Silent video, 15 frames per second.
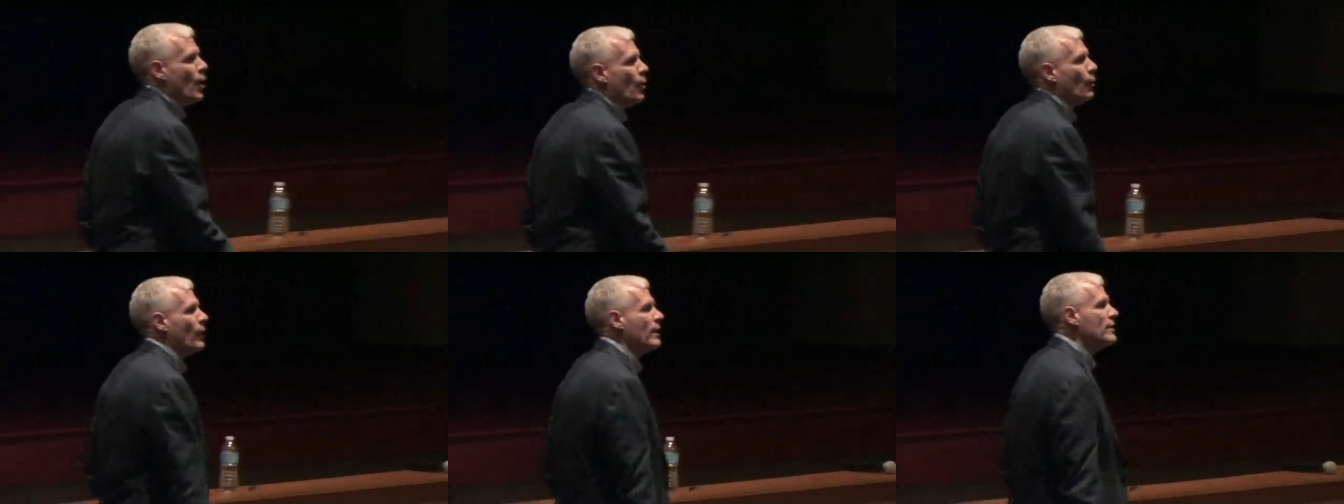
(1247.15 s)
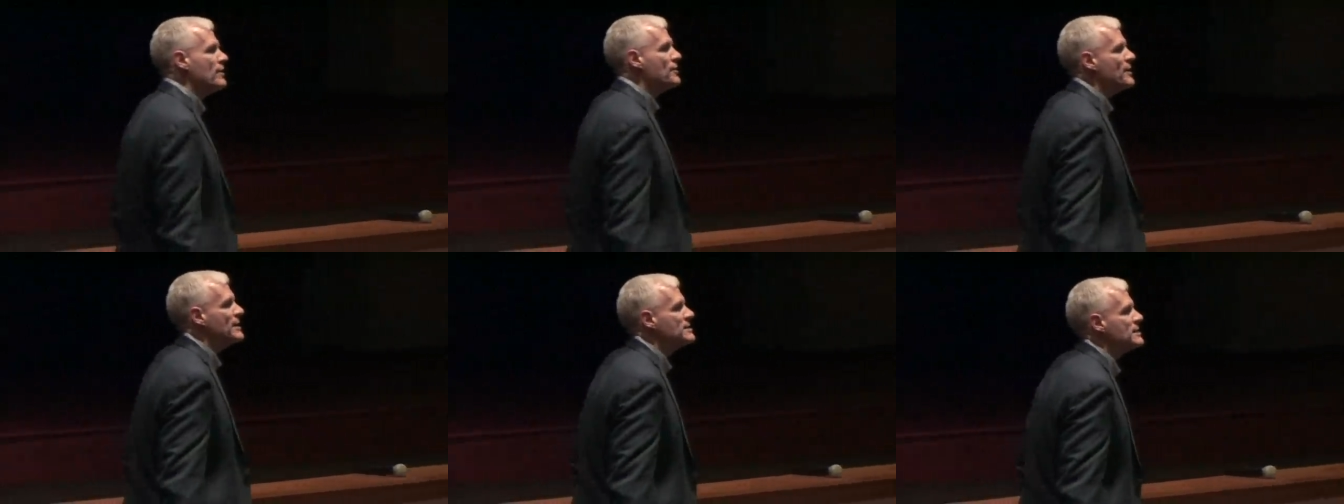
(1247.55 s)
One of
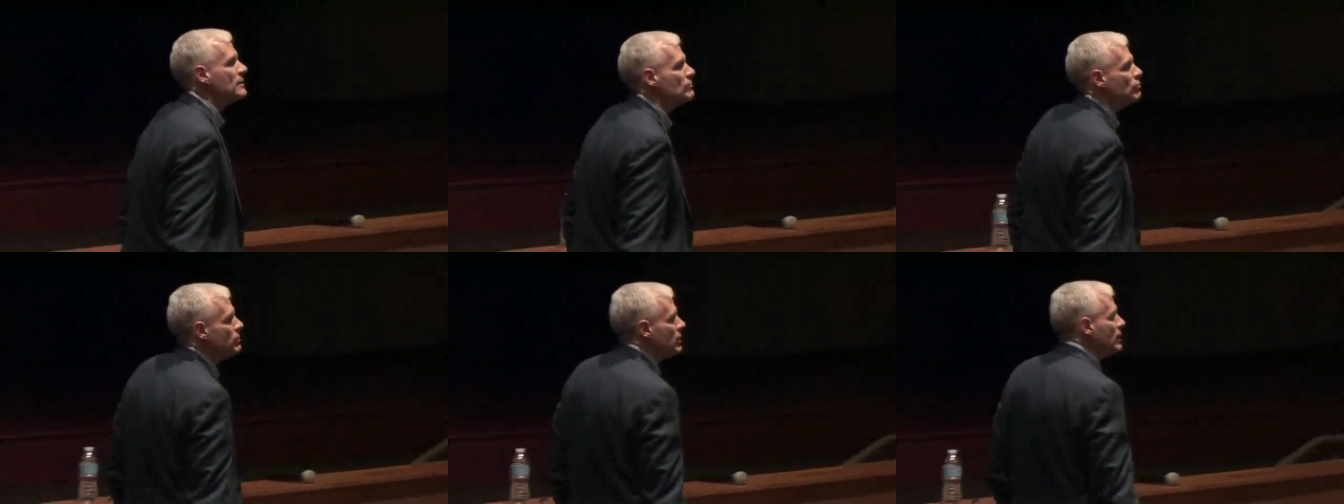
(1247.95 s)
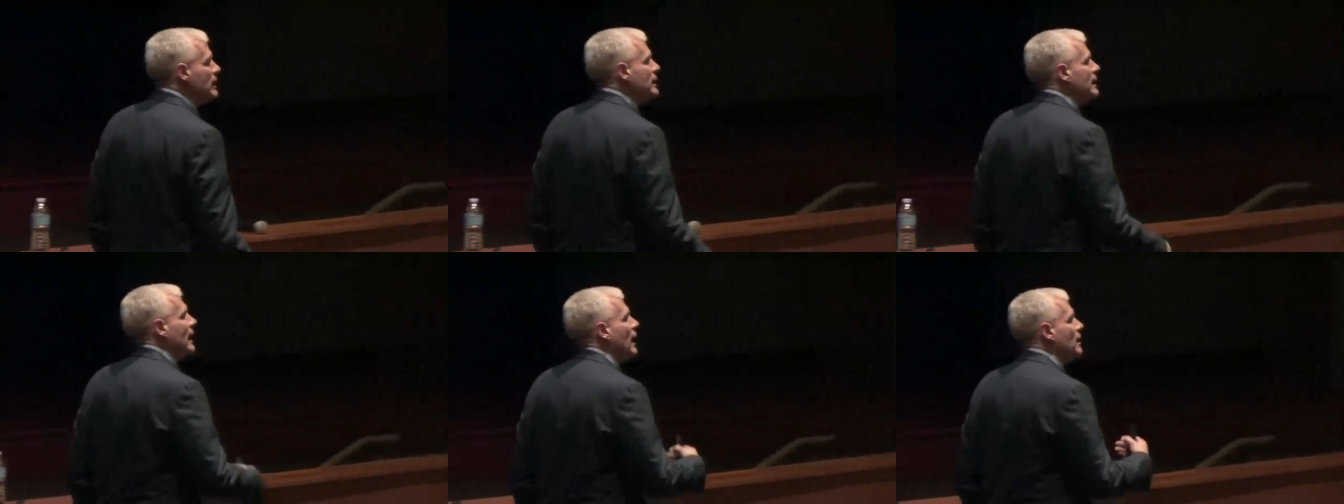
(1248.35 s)
the things that
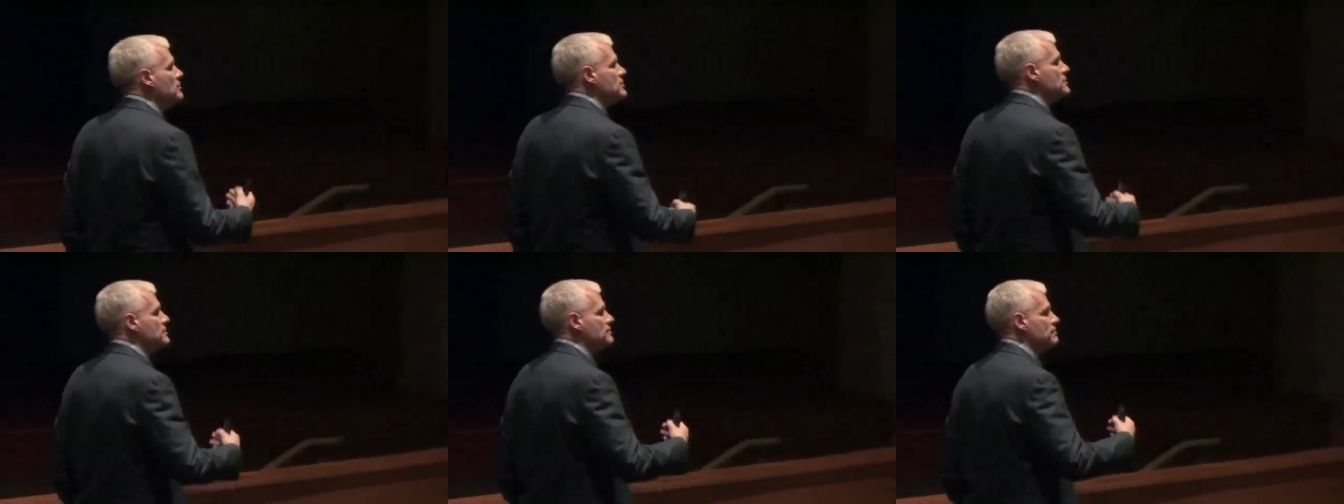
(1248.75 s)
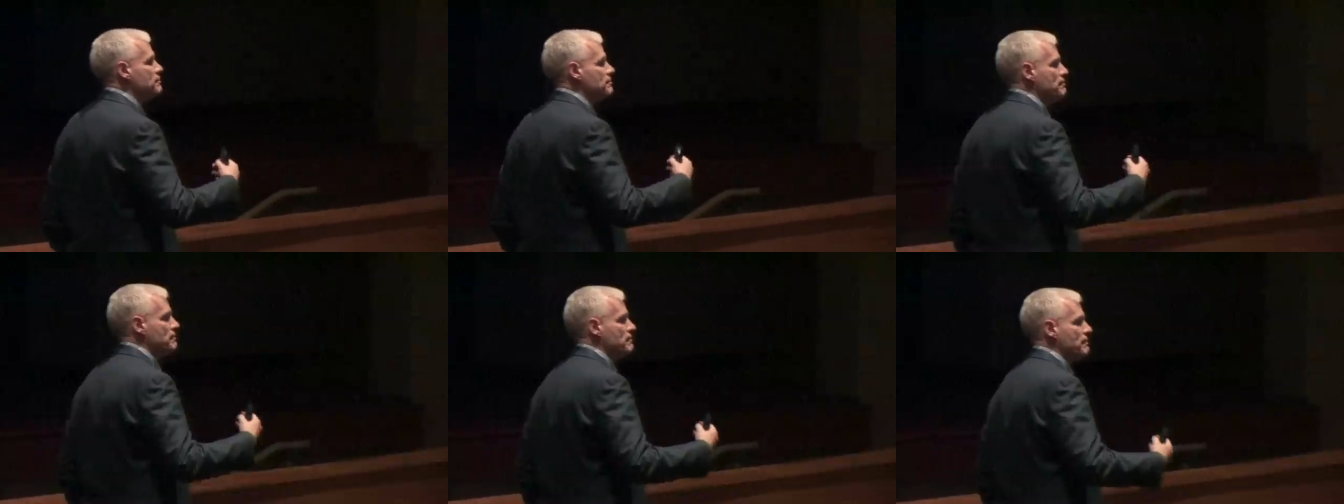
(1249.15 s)
really helps
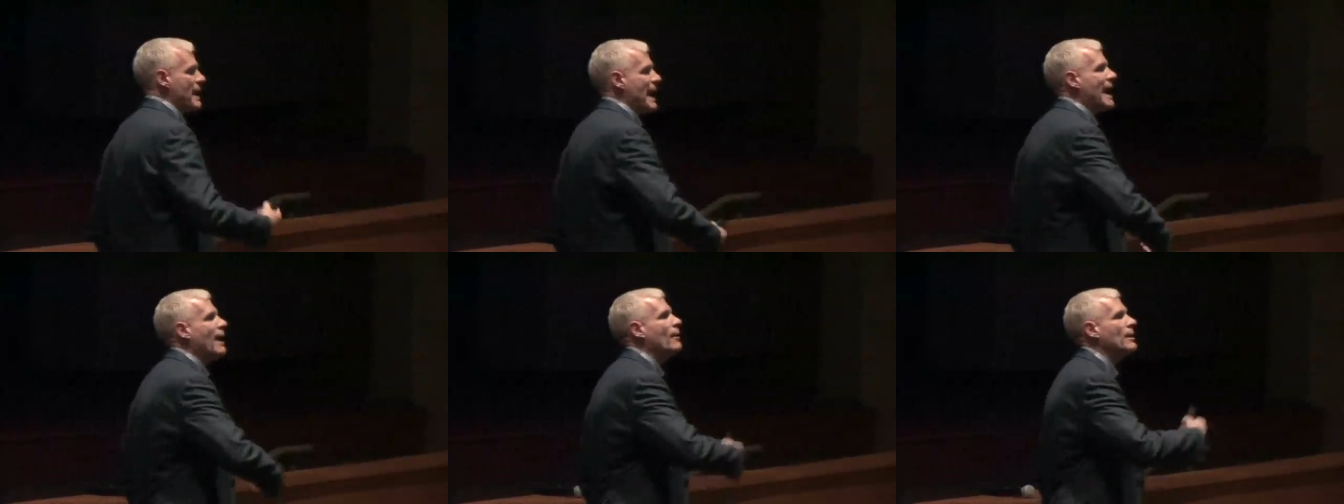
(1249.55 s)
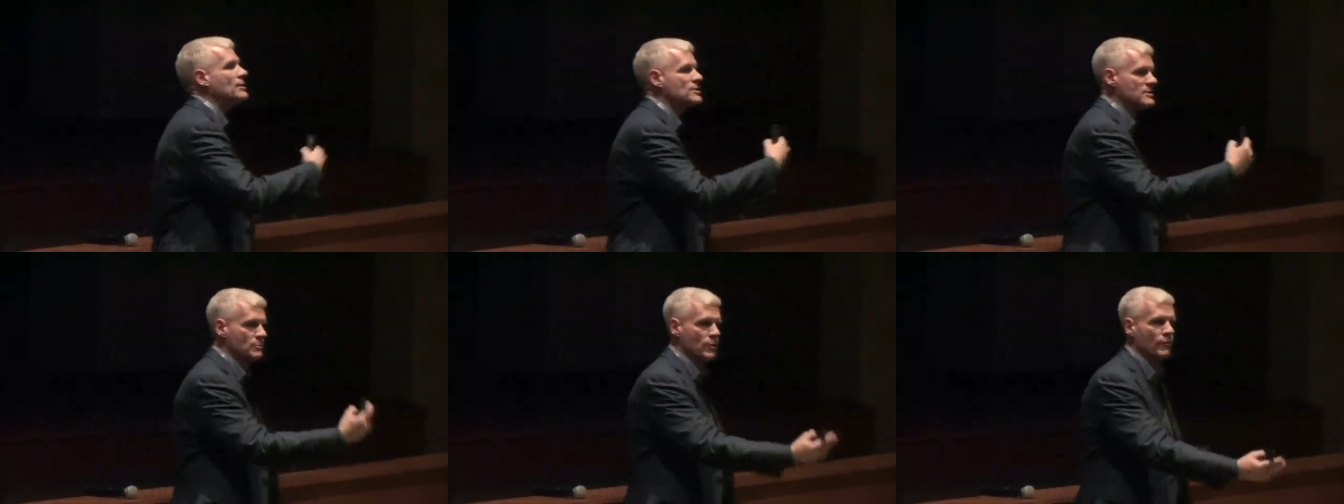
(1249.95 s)

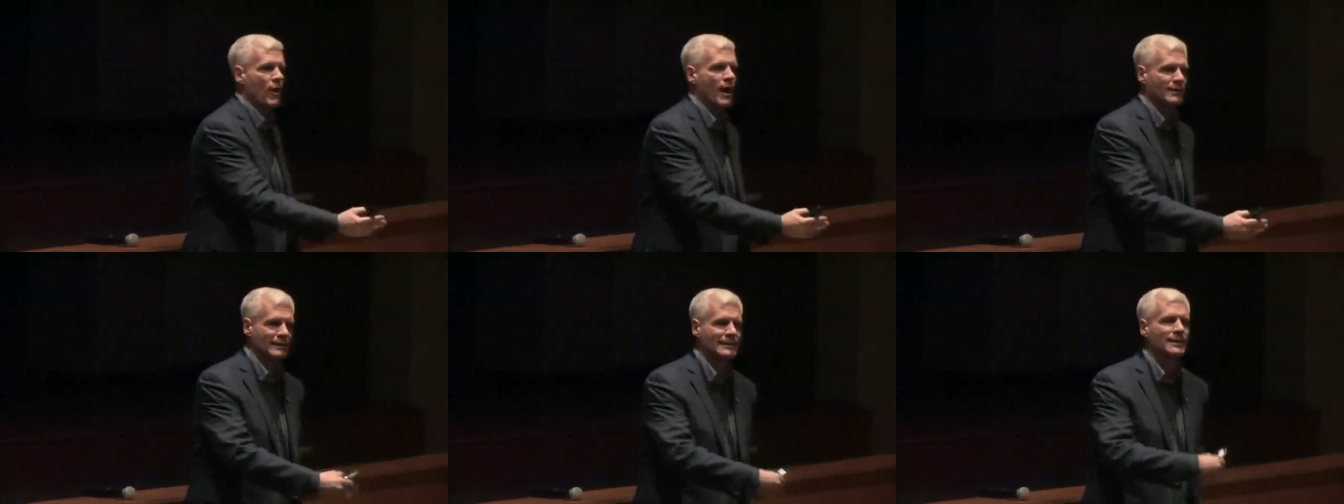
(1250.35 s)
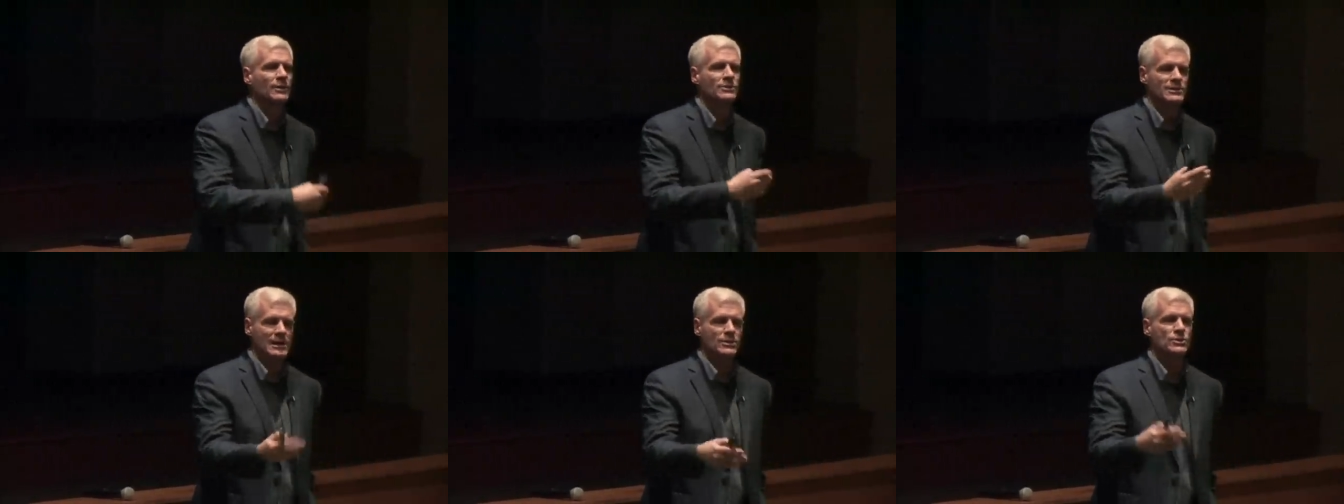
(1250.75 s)
parents move on, let
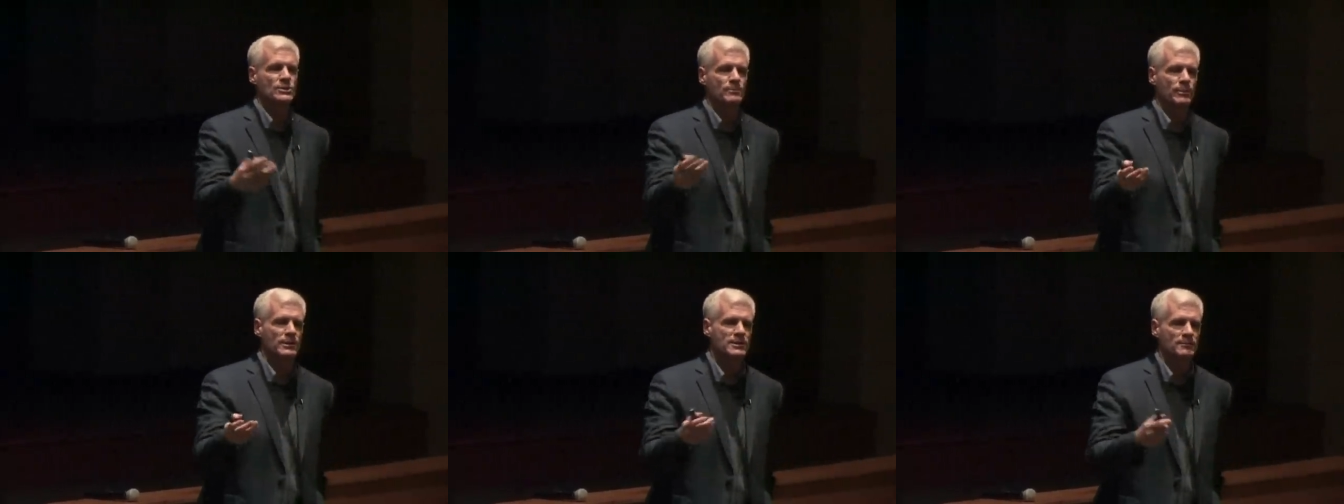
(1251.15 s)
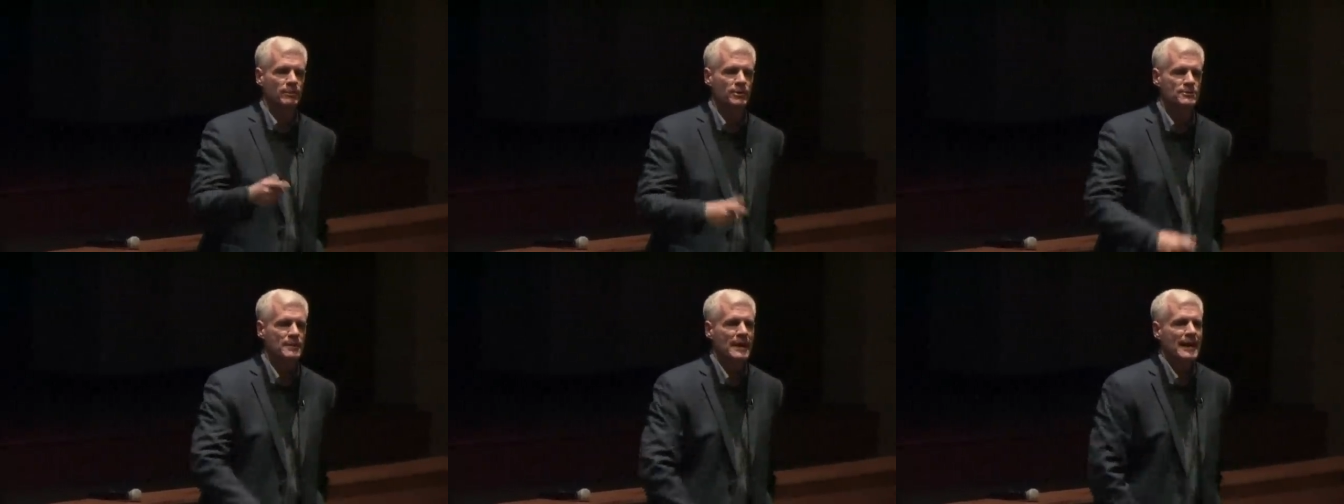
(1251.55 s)
alone teachers and
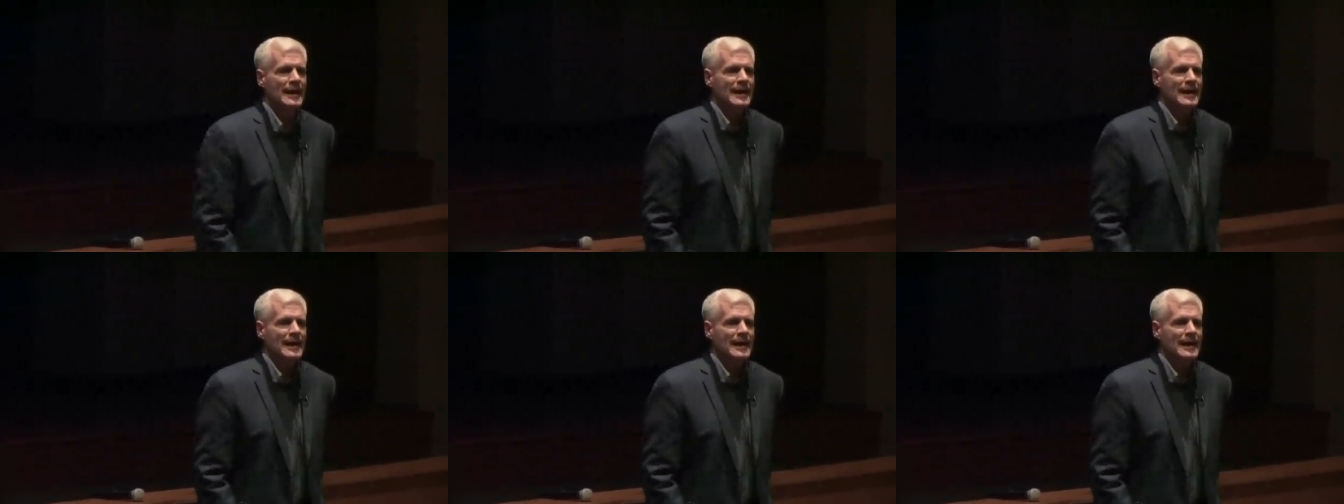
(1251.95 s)
principals,